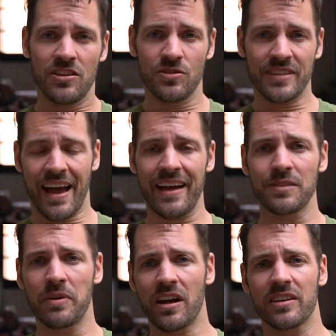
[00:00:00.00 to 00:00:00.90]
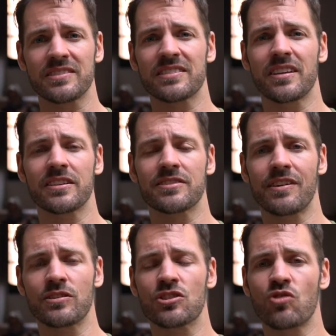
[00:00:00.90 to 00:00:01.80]
use a hat because the sun is
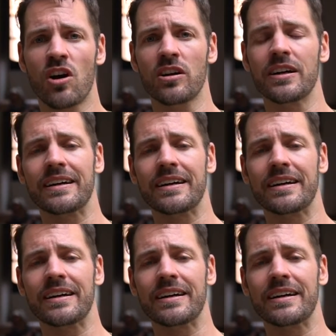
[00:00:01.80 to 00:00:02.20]
very strong.